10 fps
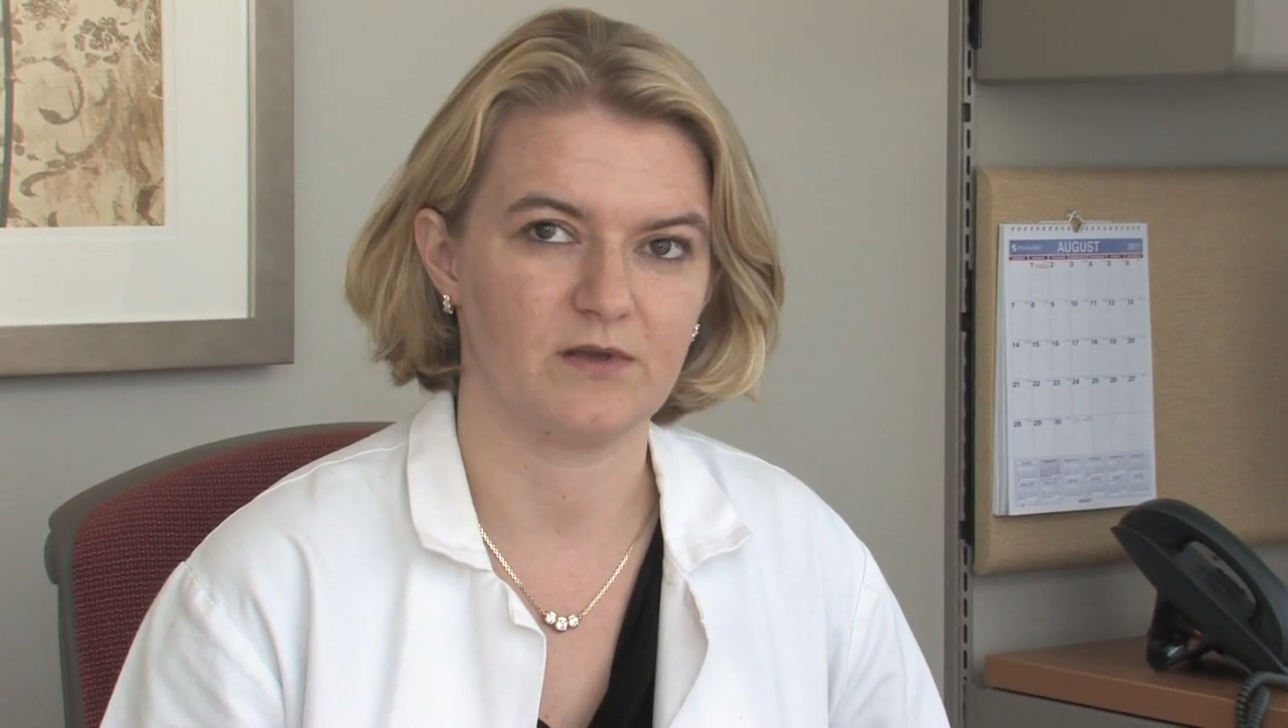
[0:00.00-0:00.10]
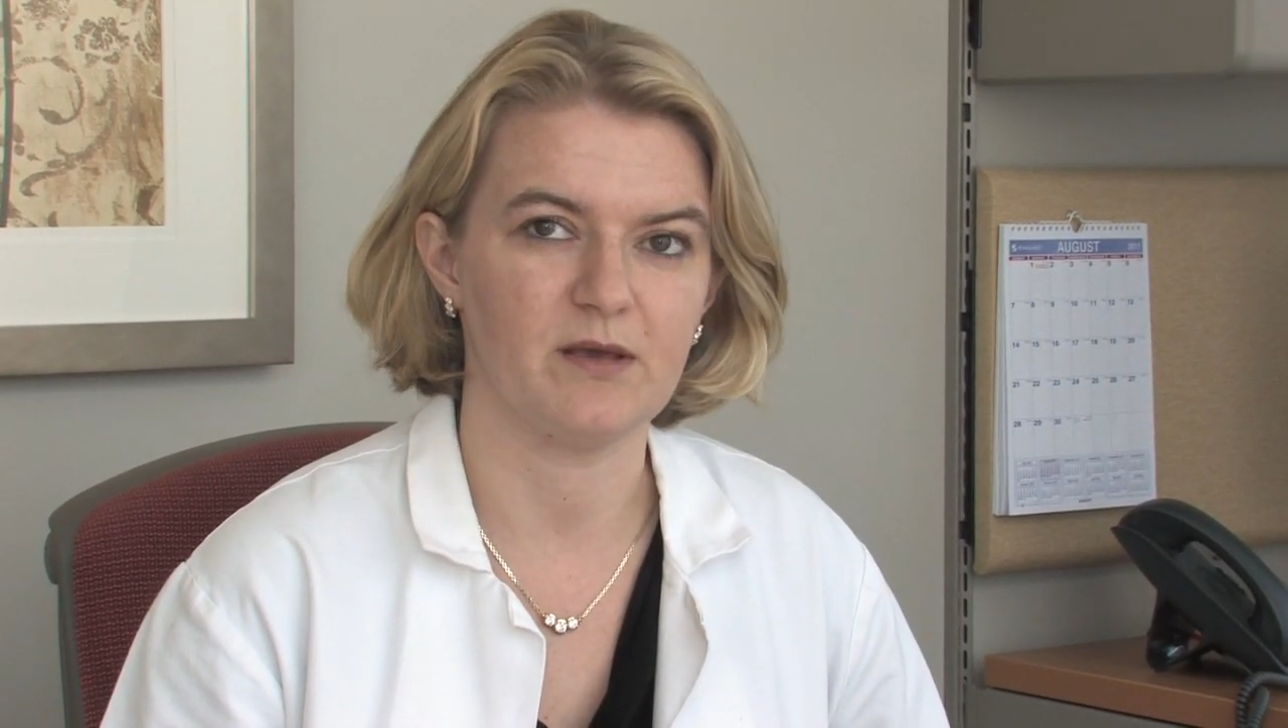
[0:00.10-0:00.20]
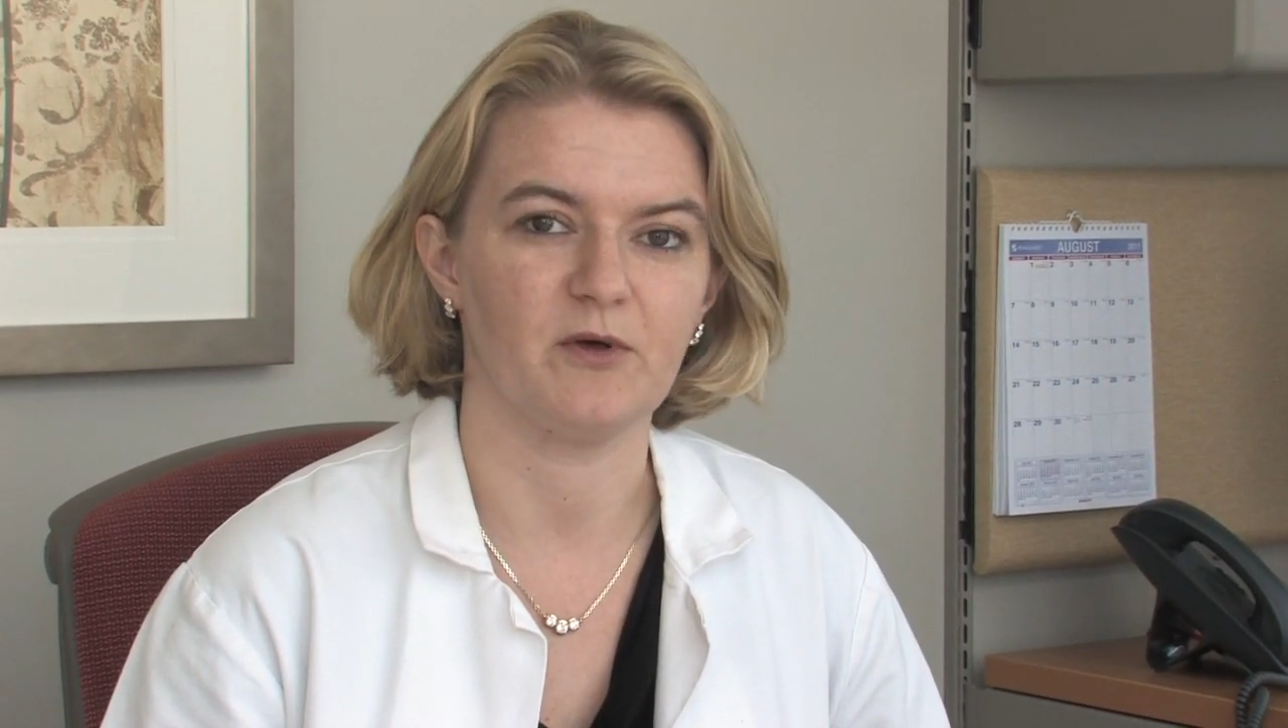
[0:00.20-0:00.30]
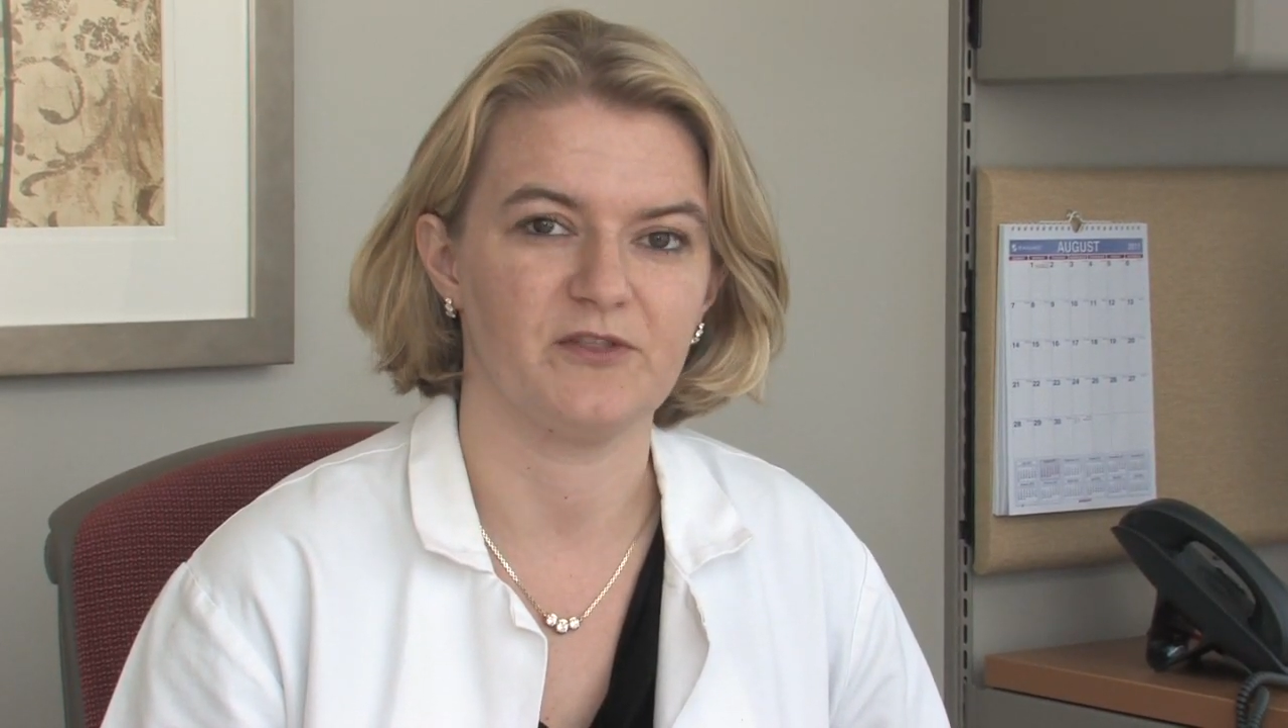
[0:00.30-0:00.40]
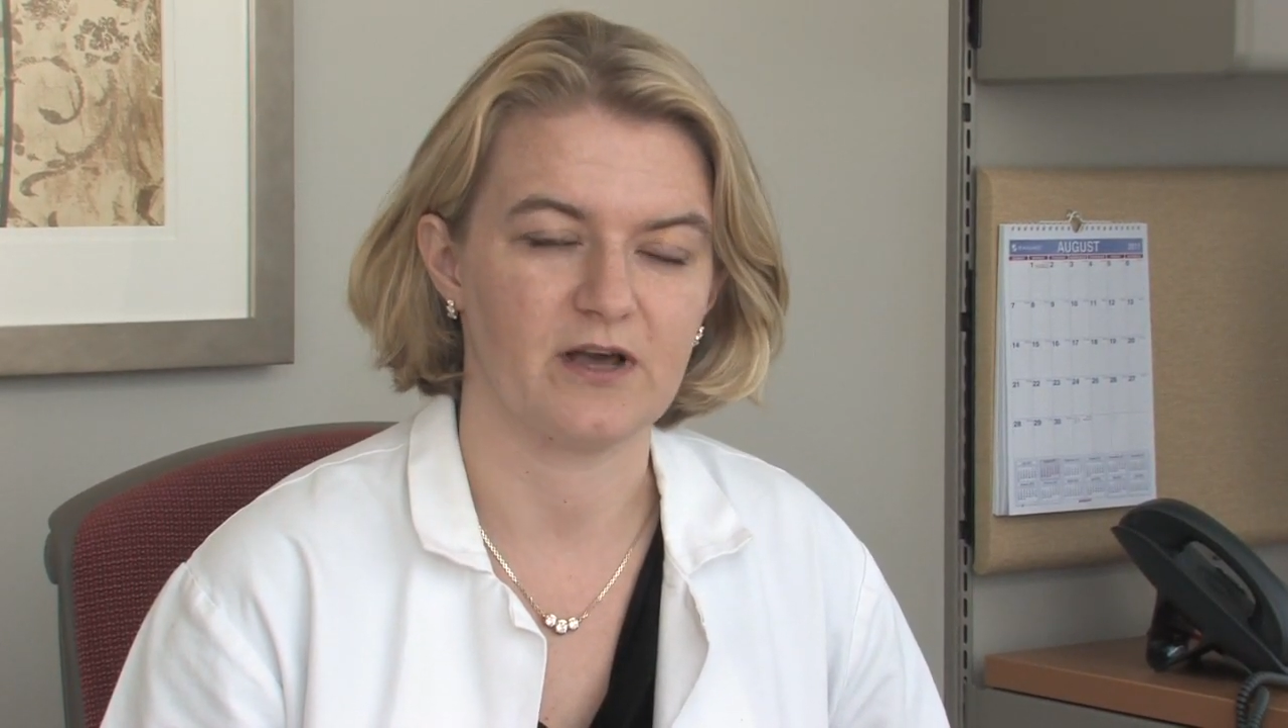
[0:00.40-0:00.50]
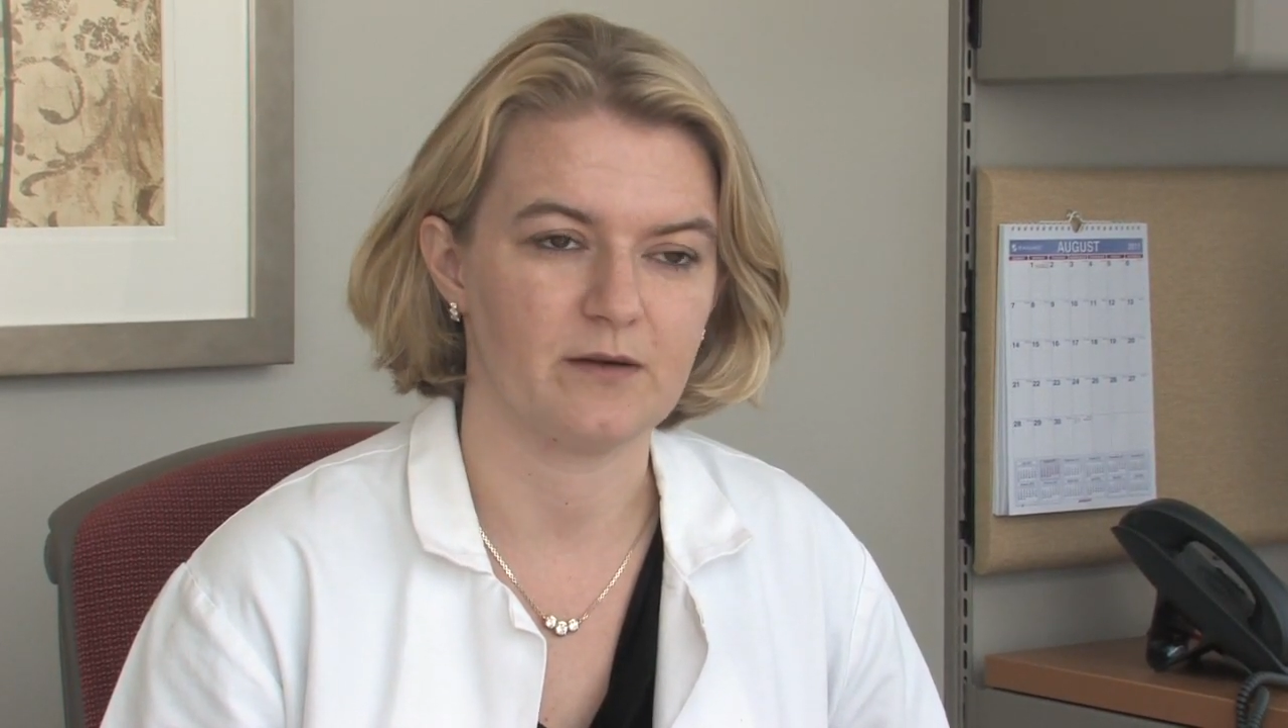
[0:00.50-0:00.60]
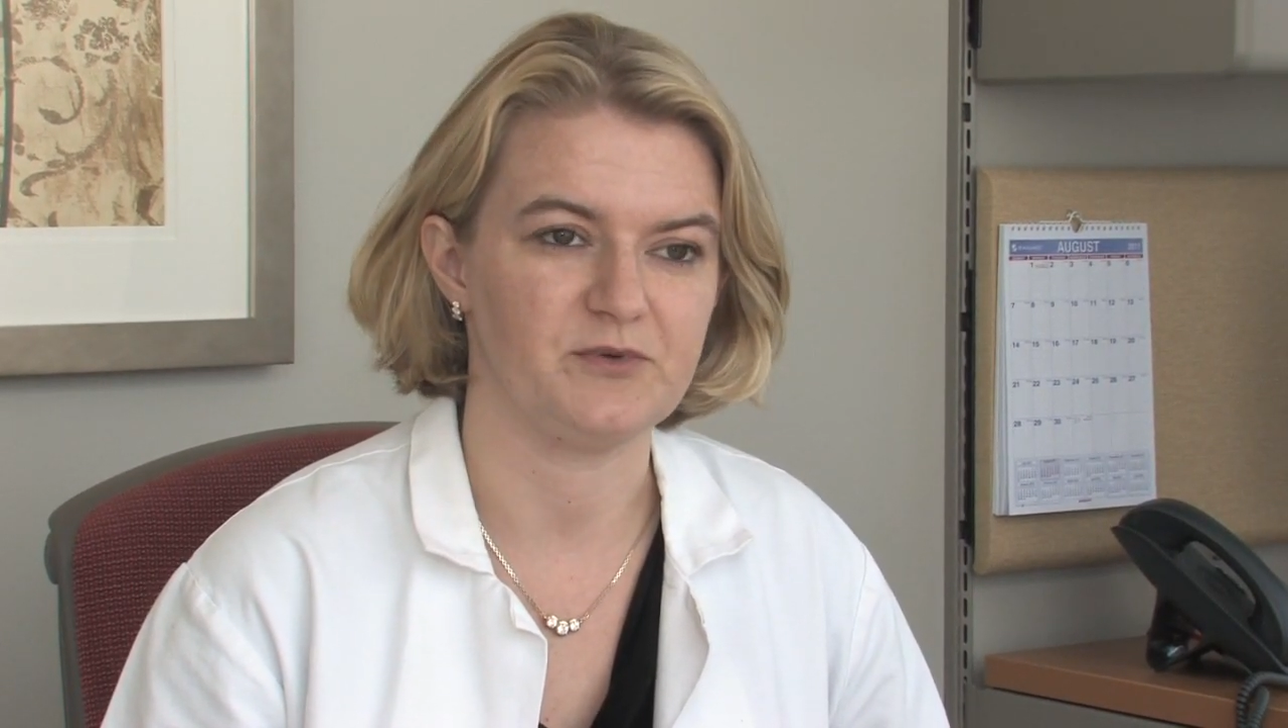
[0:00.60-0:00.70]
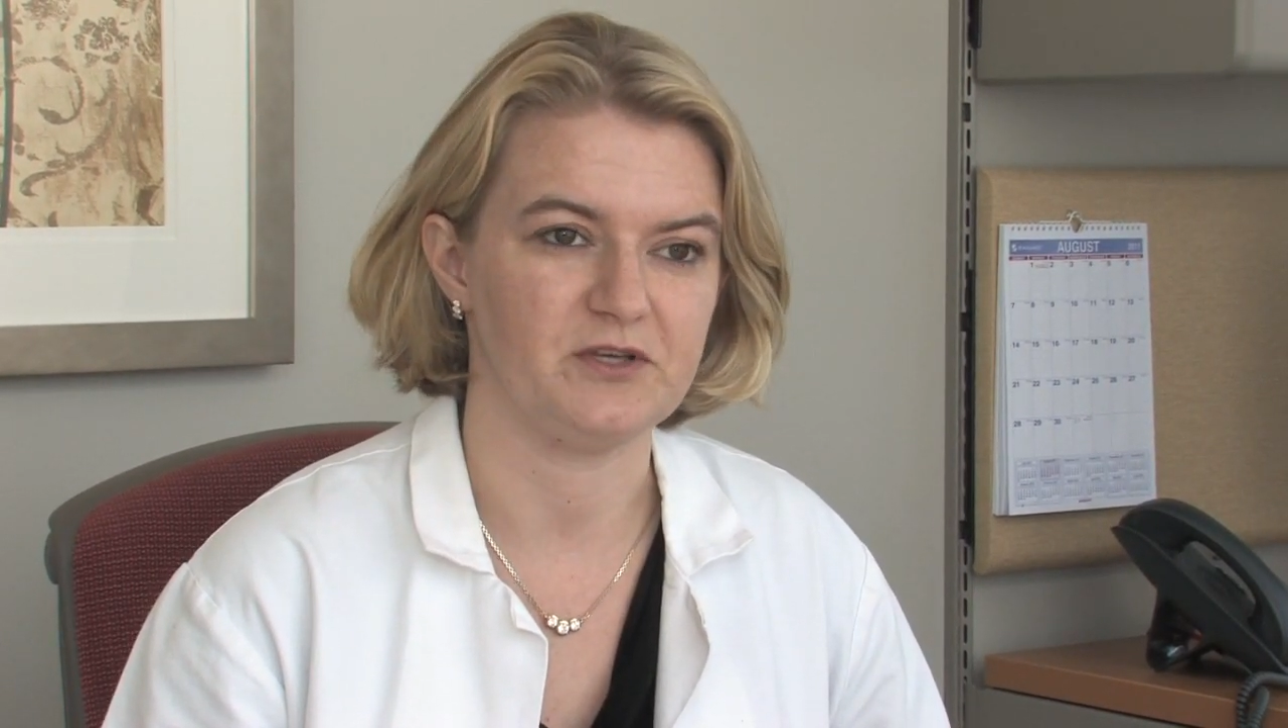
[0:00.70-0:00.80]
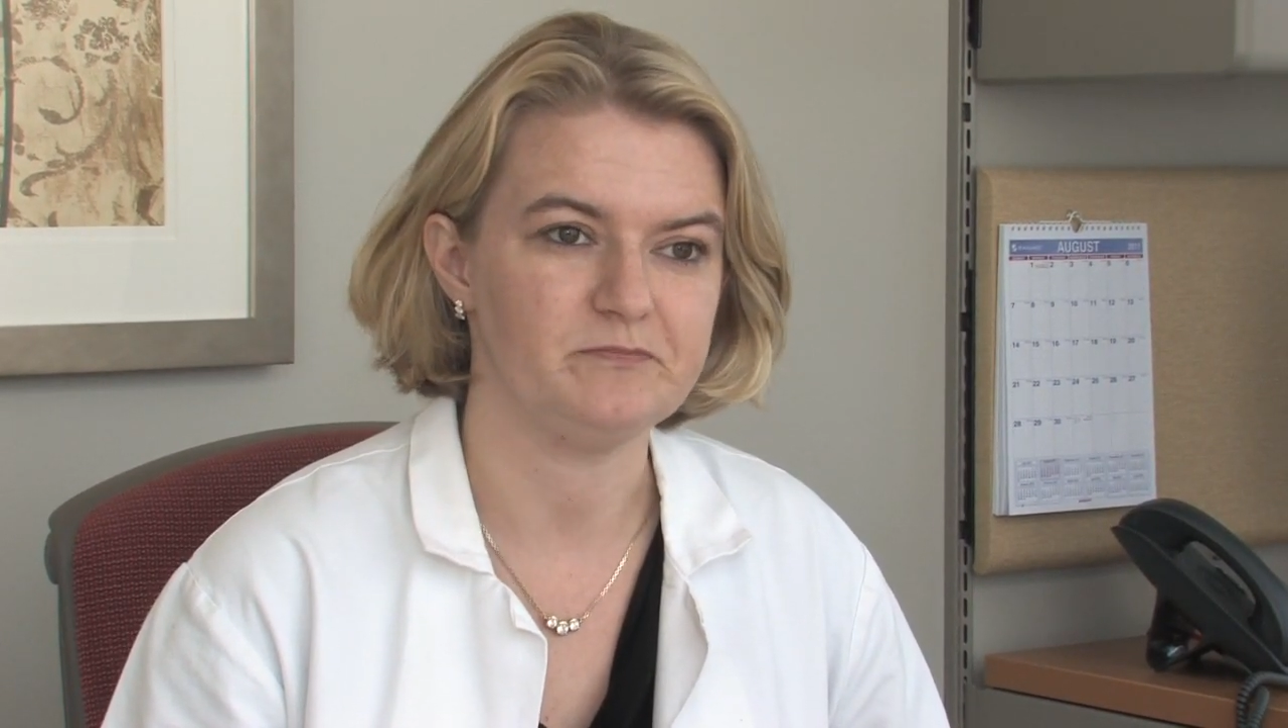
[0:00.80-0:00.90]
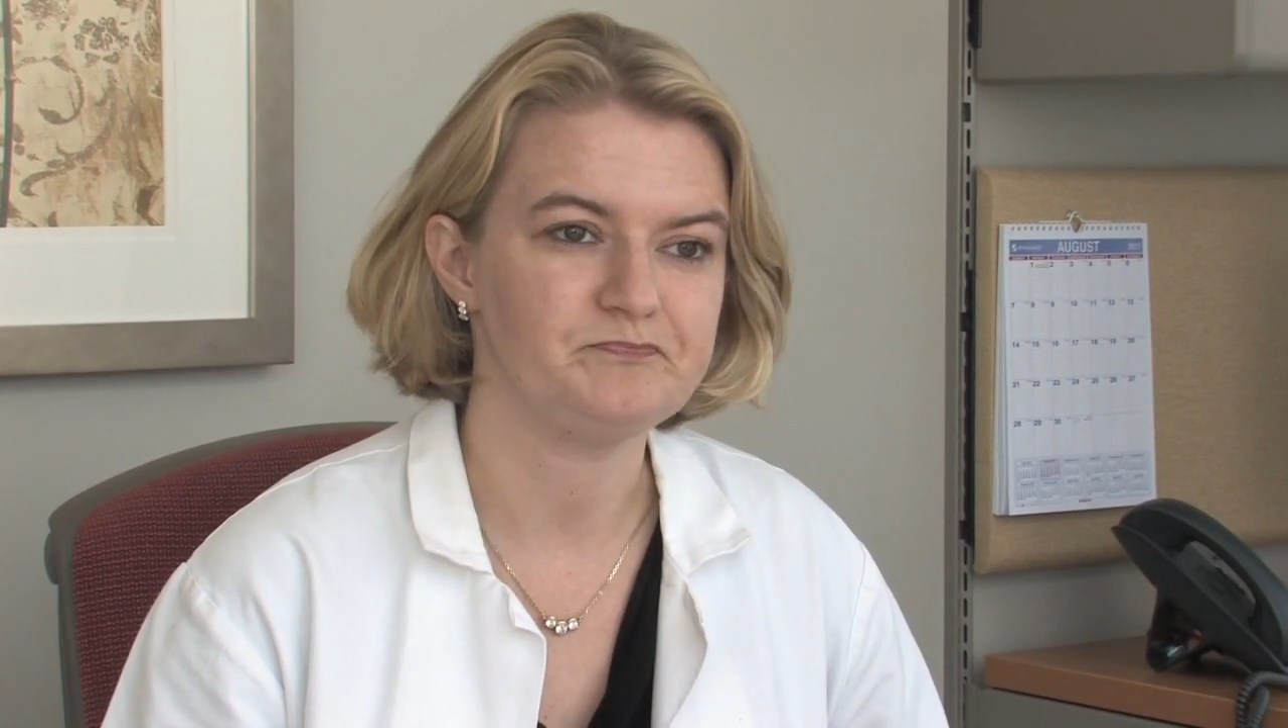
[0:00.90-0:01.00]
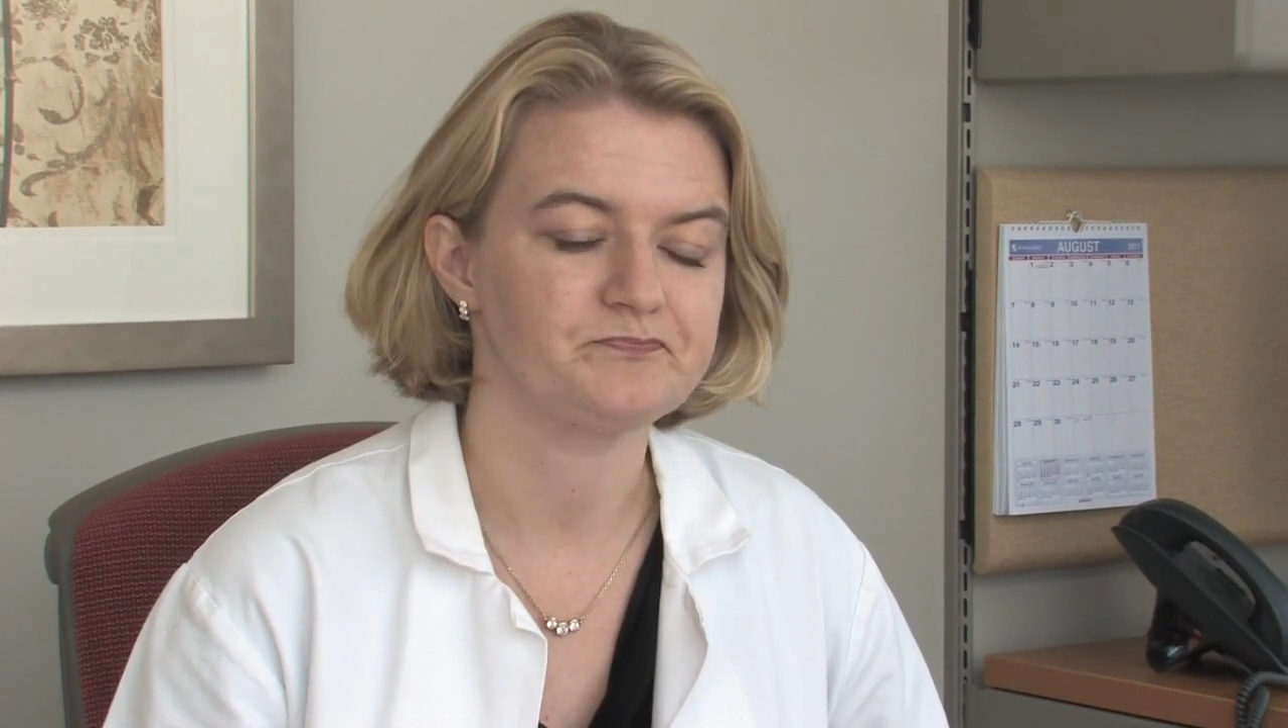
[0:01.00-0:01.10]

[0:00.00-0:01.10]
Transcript: chemotherapy.